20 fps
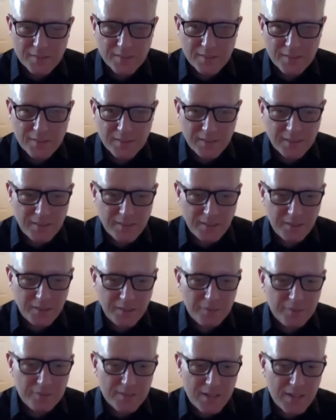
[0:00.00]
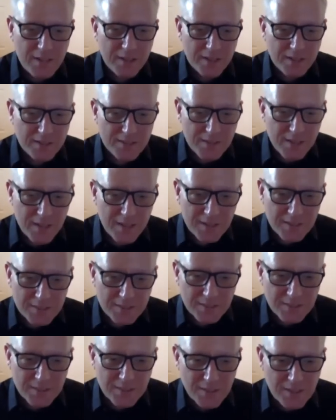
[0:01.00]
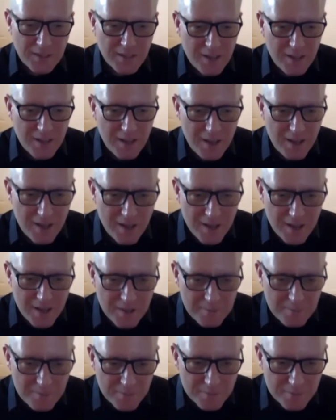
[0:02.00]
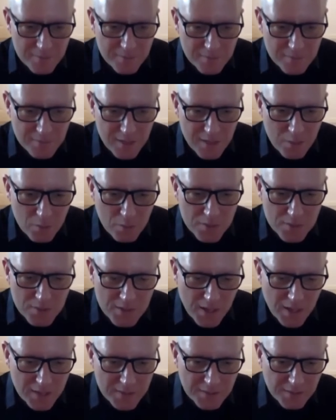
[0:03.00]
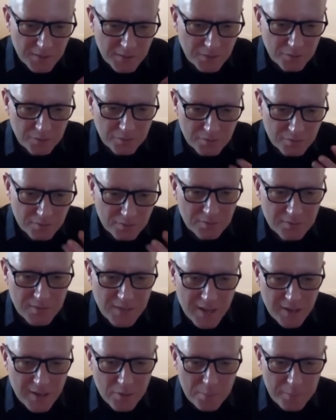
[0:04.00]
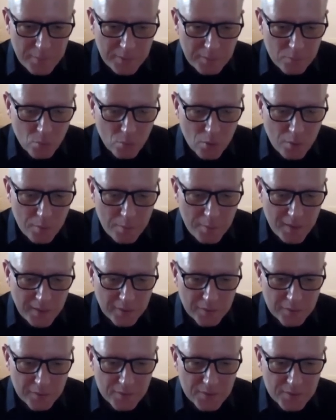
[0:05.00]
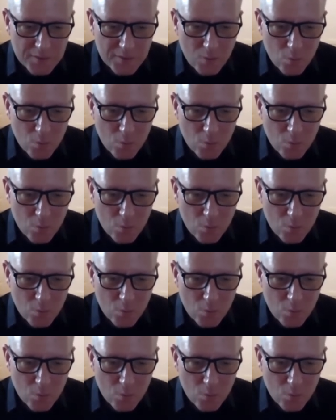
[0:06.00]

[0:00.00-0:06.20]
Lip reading: Thank you for telling us that. I wanted to ask you now a bit more about